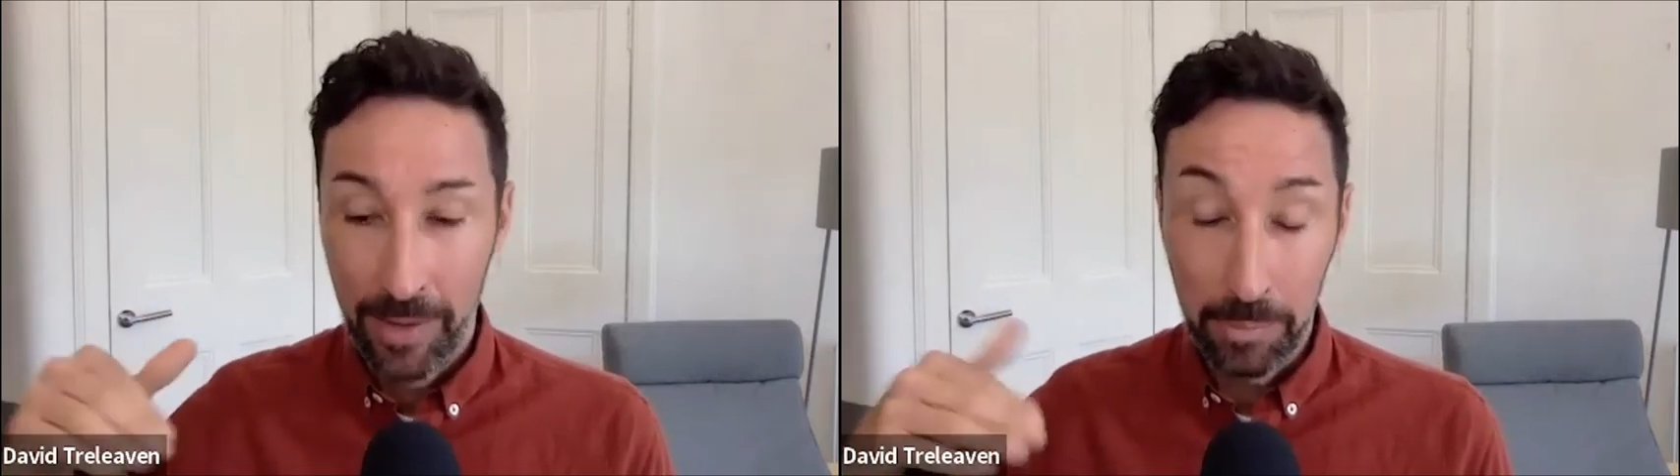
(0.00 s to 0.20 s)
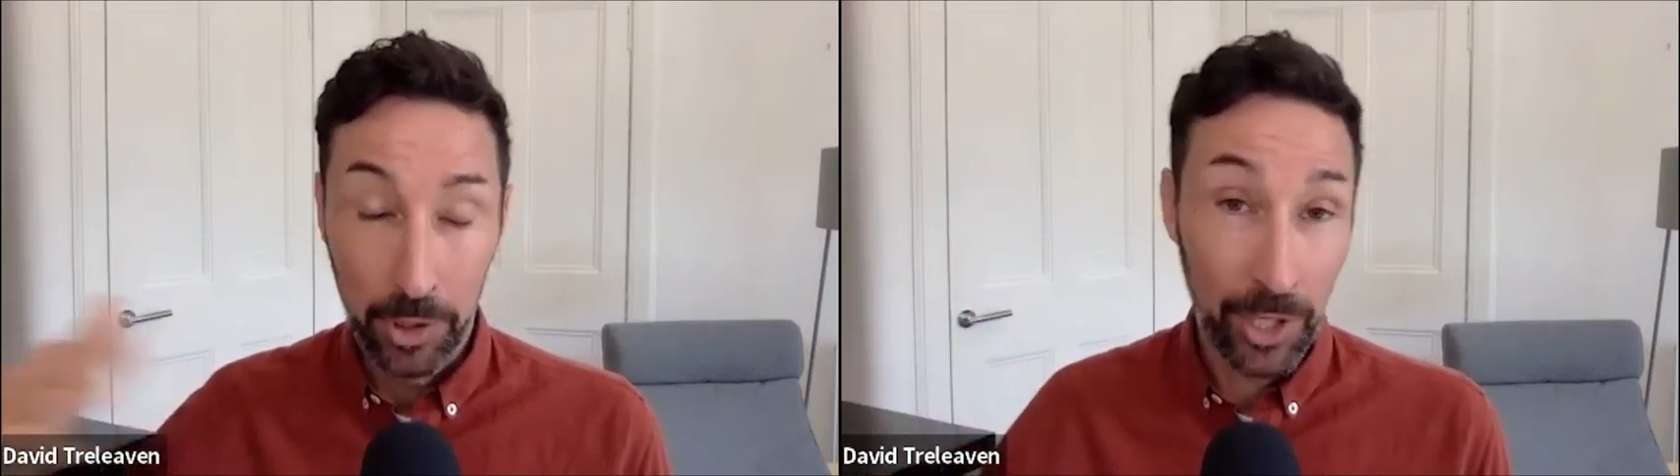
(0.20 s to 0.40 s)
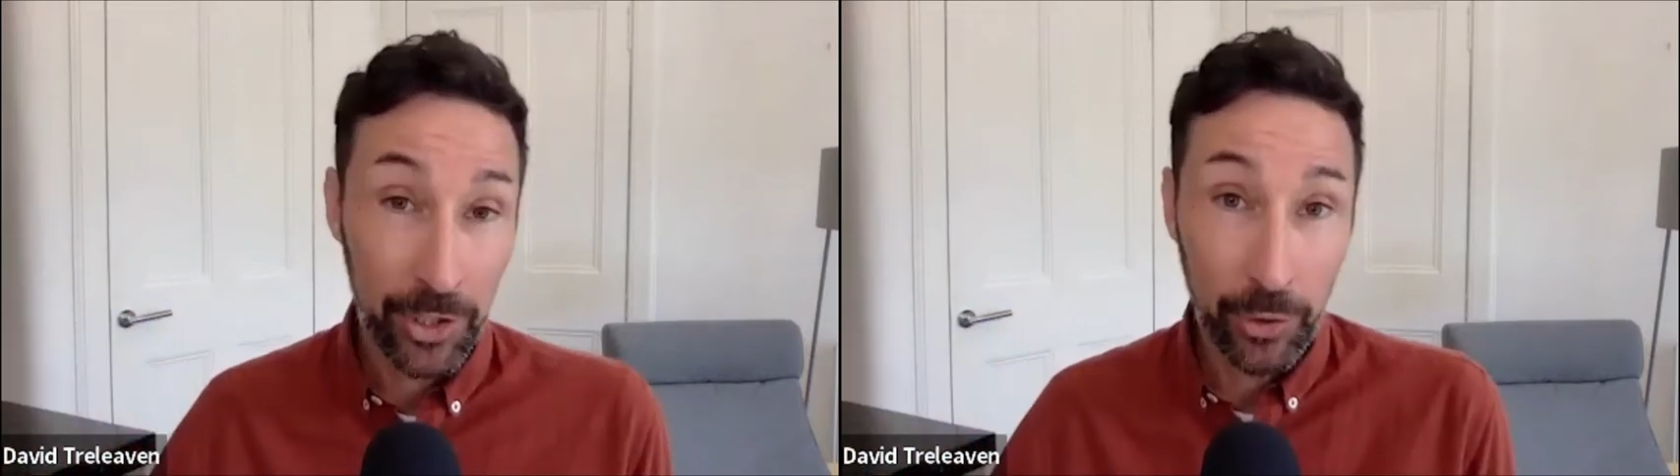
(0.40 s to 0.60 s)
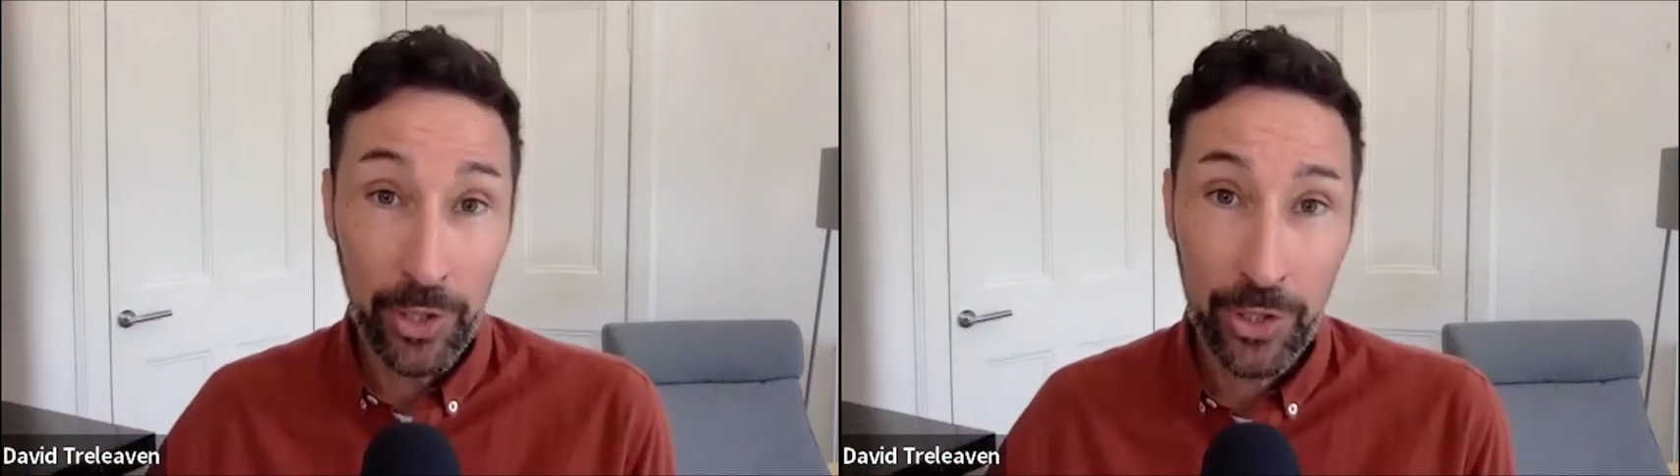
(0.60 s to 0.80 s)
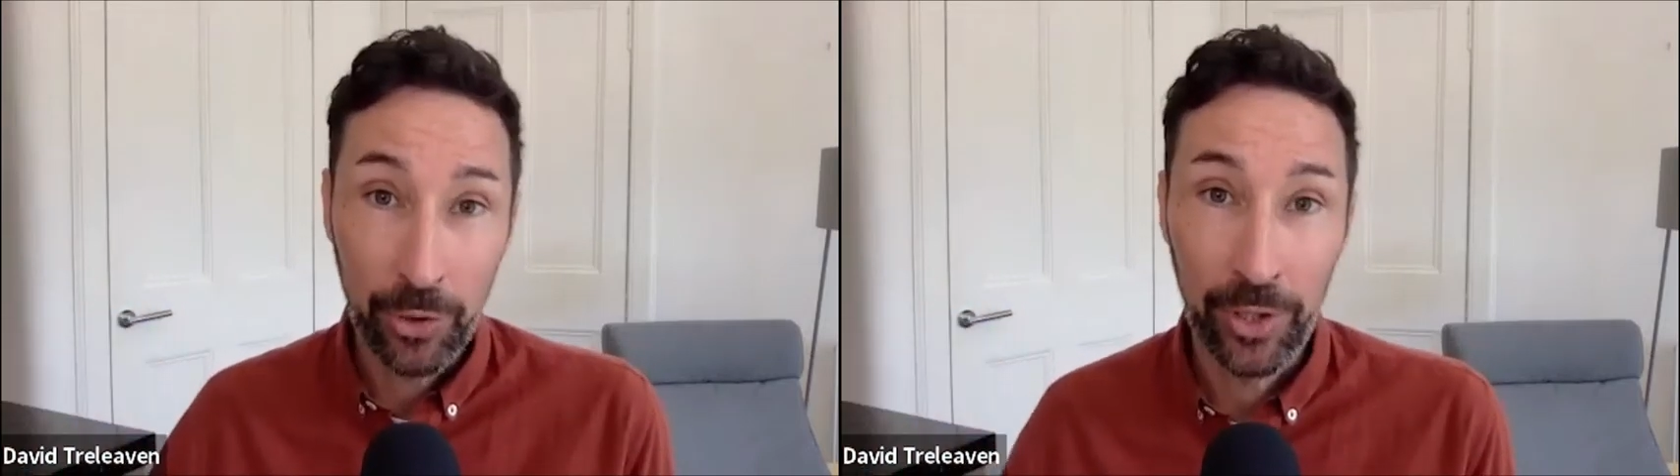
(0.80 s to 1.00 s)
long story
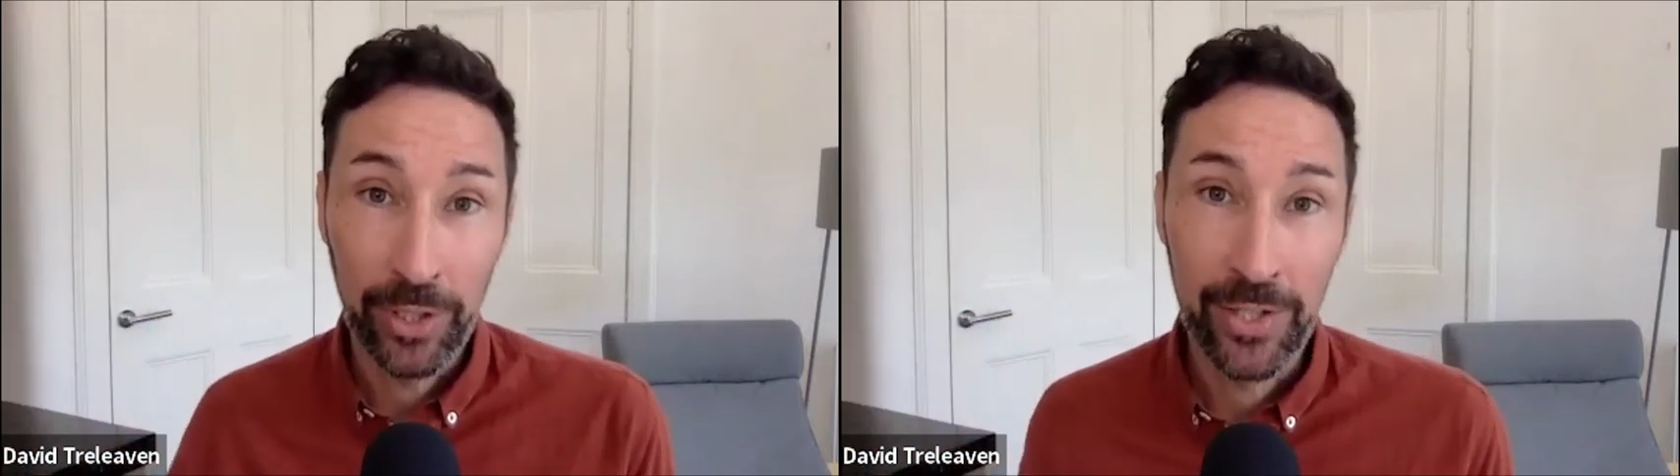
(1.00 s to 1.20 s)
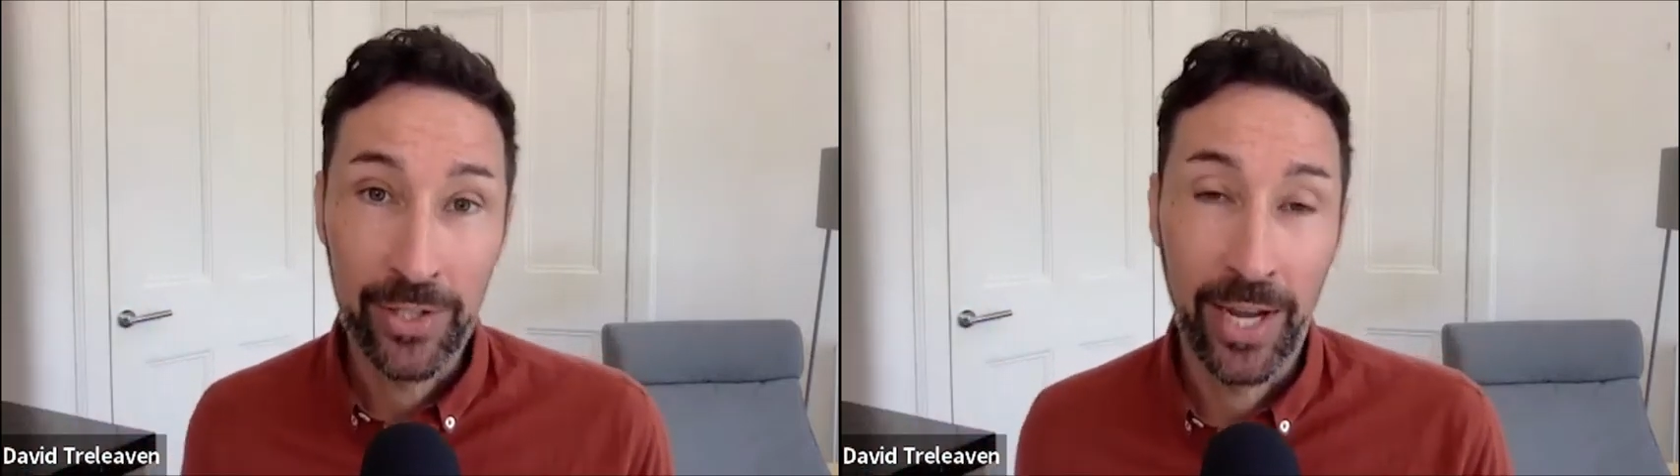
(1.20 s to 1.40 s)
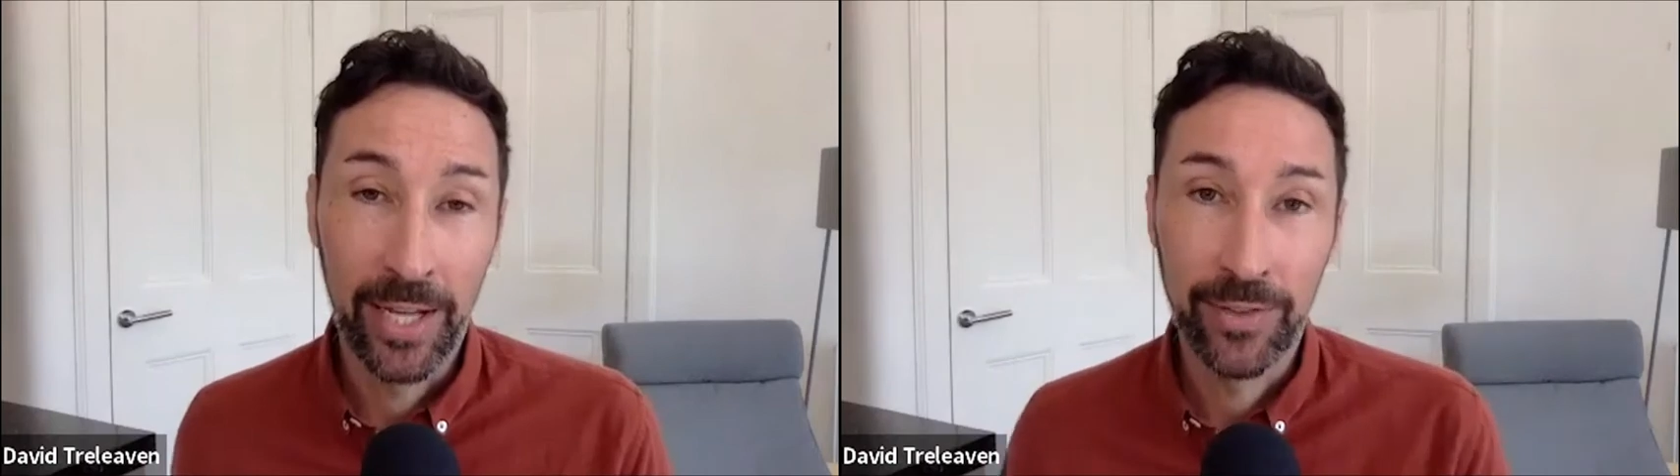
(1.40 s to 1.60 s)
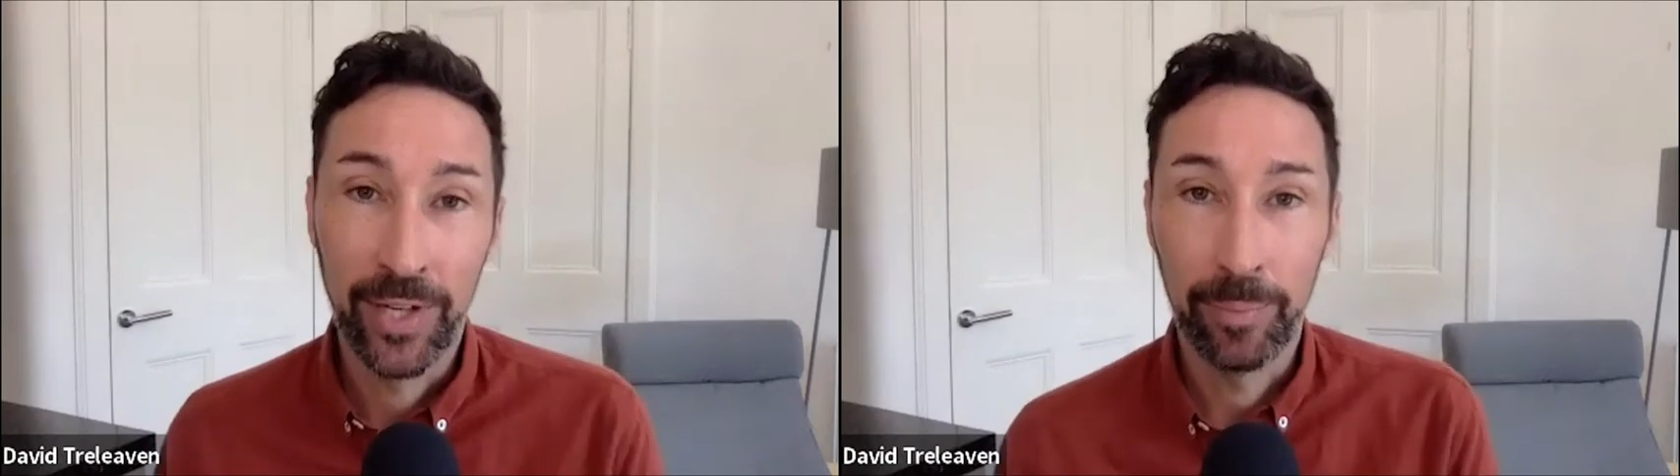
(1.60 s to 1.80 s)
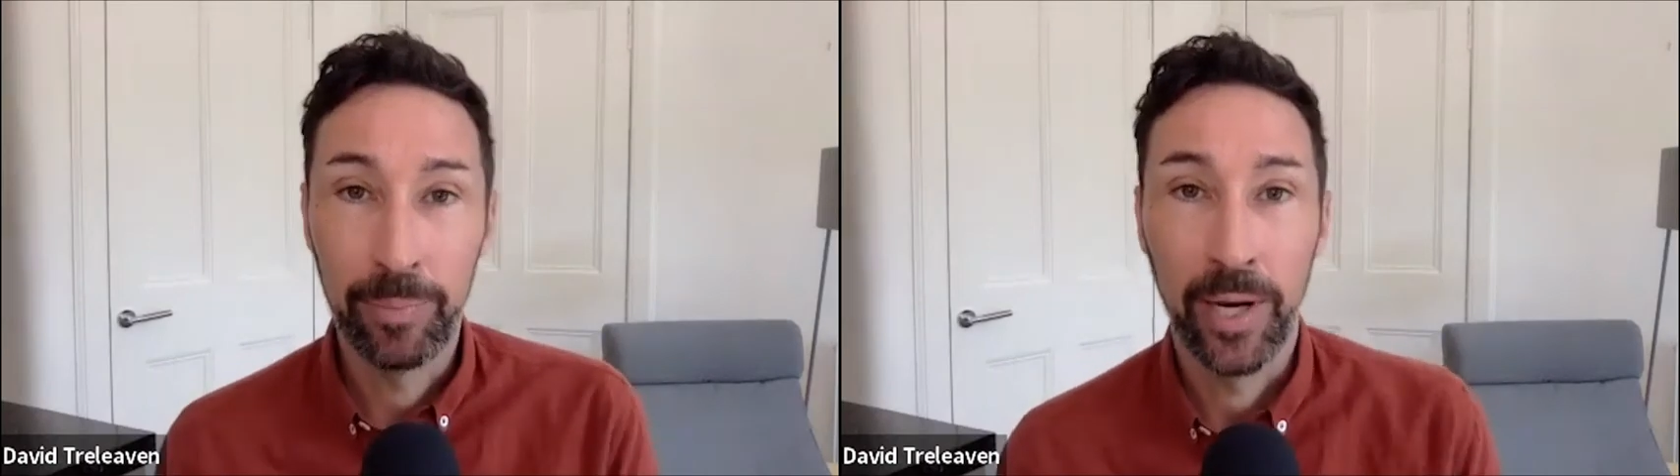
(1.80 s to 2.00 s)
short, is I ended
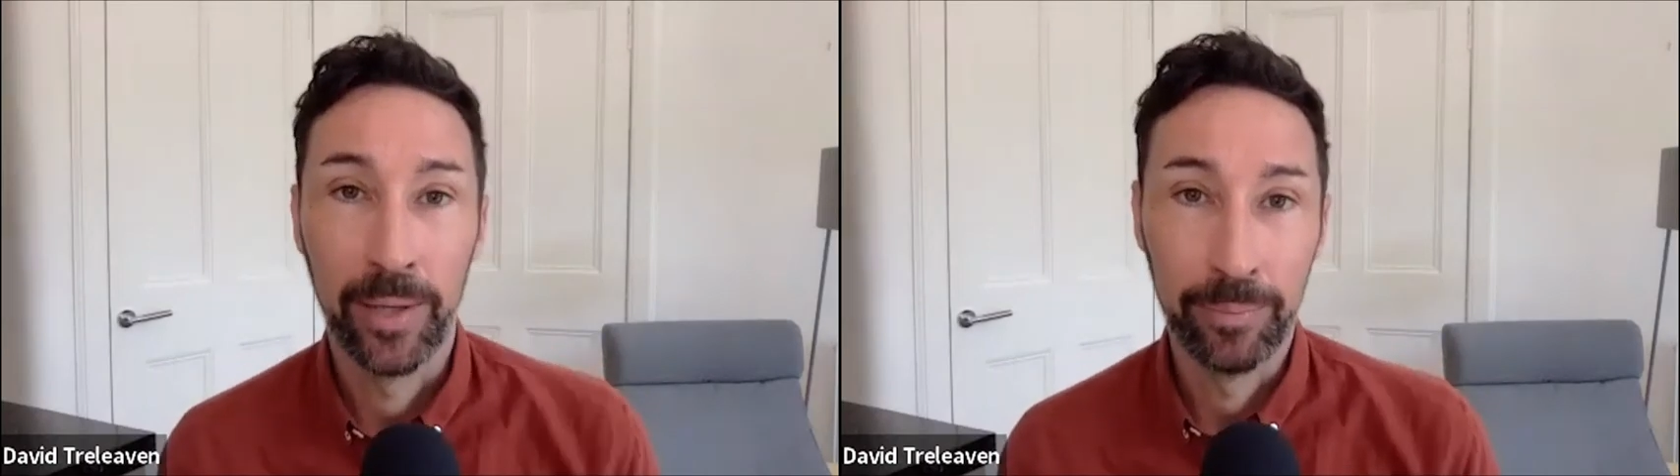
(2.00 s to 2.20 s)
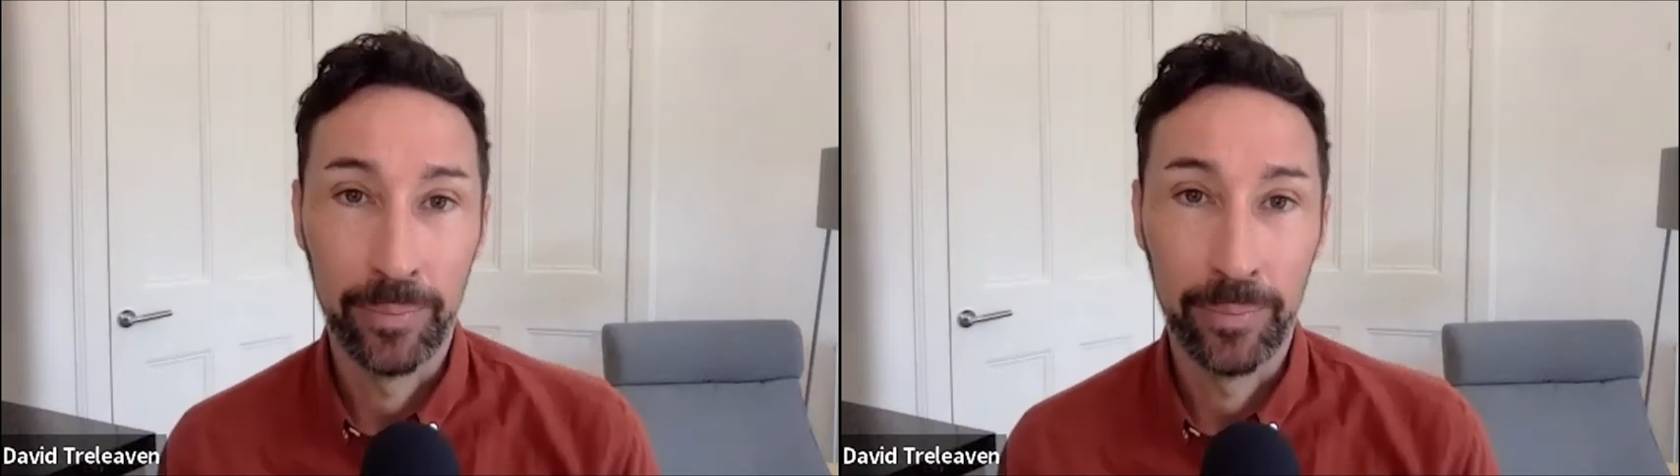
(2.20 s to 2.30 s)
up um,